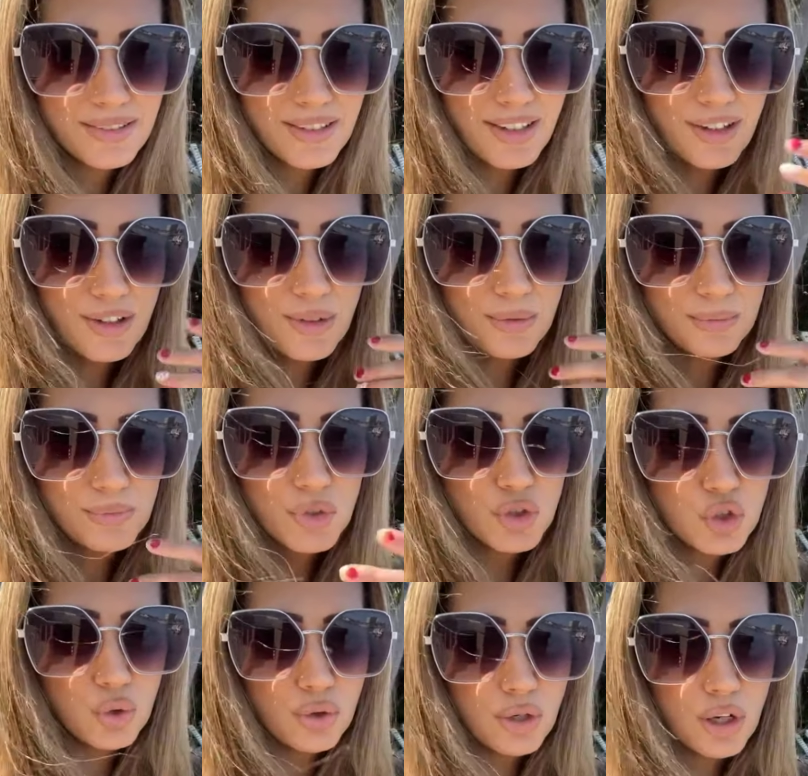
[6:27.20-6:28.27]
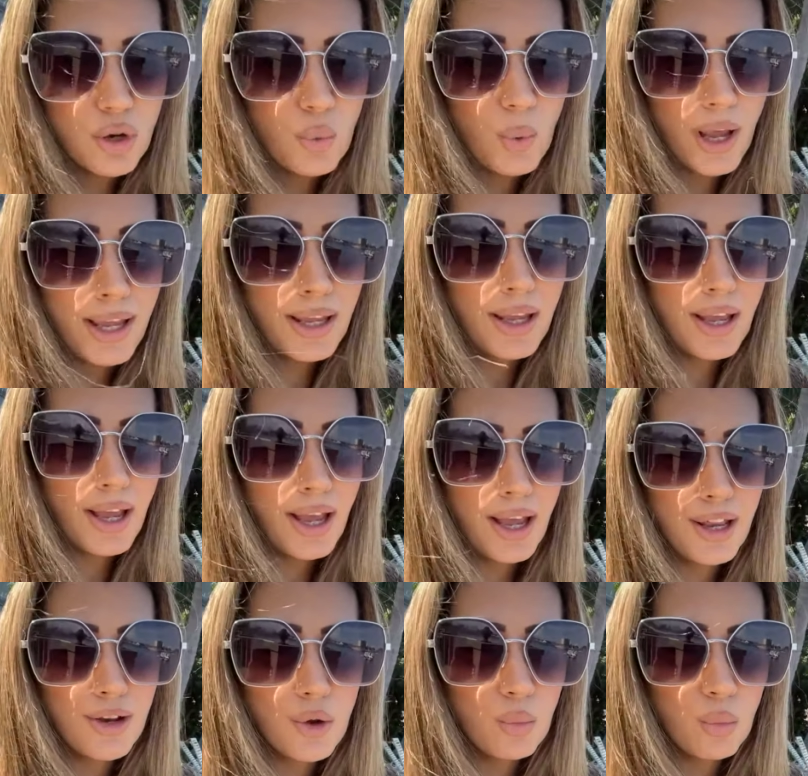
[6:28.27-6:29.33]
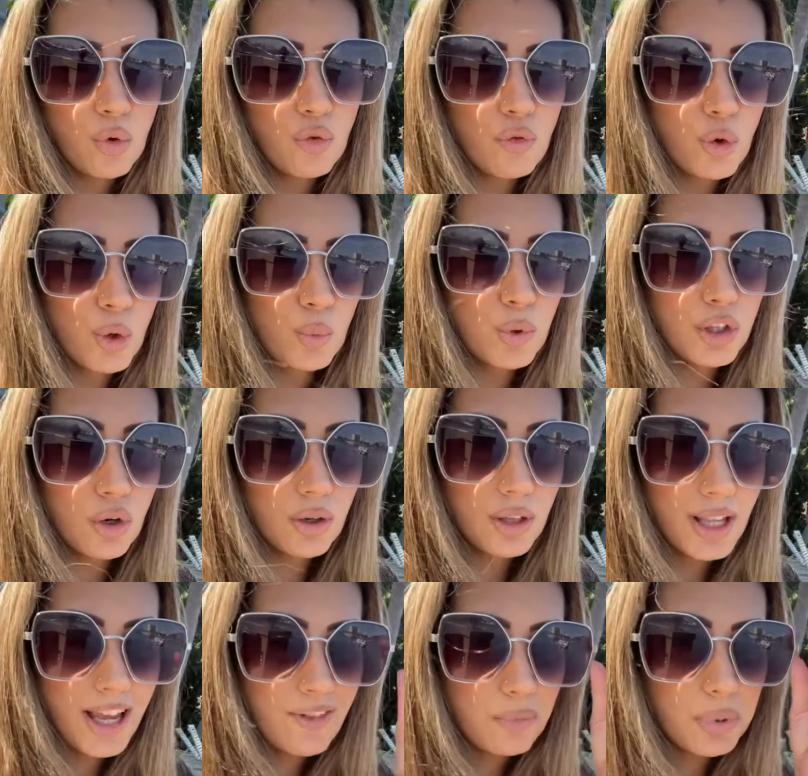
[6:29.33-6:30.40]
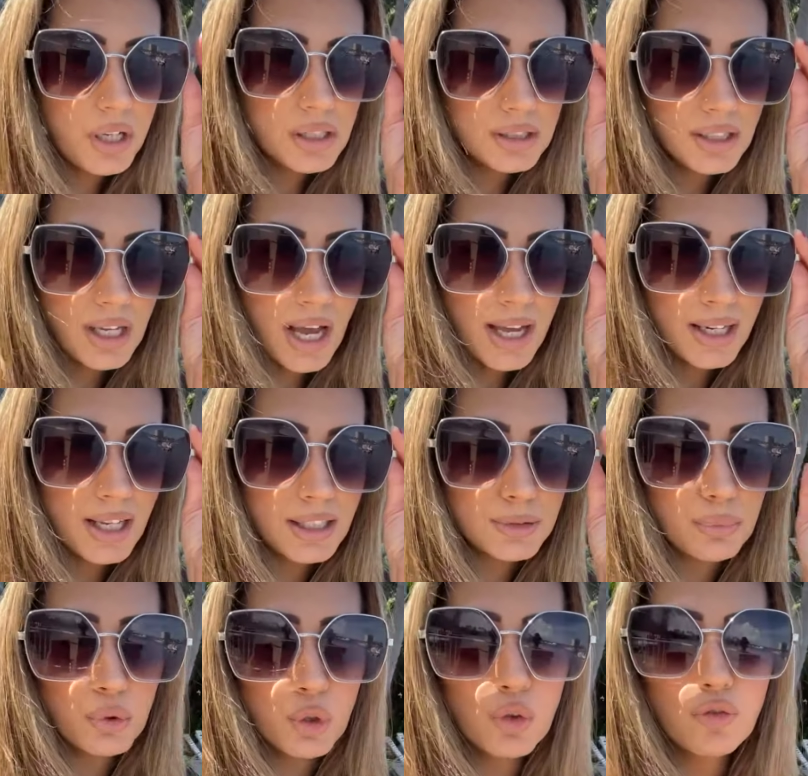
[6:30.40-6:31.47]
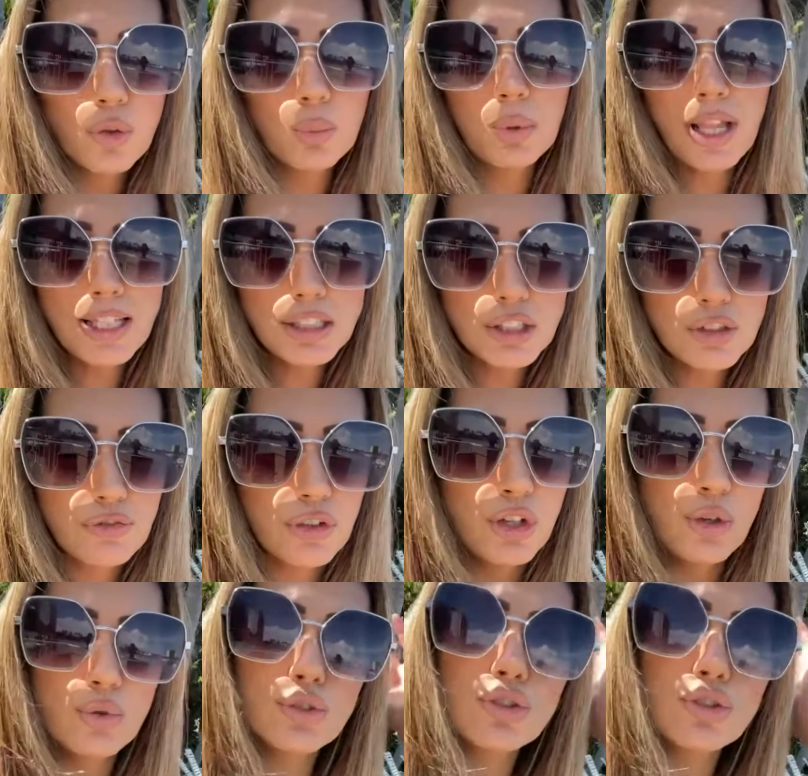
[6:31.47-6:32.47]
you know, shoot it away and move on with your life, because God has beautiful plans for you.